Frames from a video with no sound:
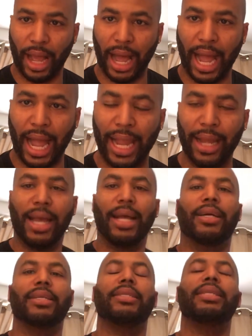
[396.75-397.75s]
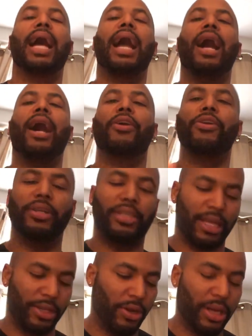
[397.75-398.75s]
All right, because now you're
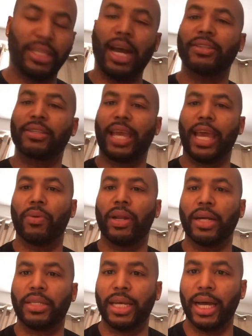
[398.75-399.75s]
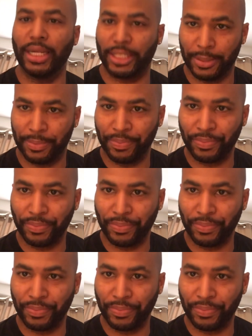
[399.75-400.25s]
you're intoxicated with her touch.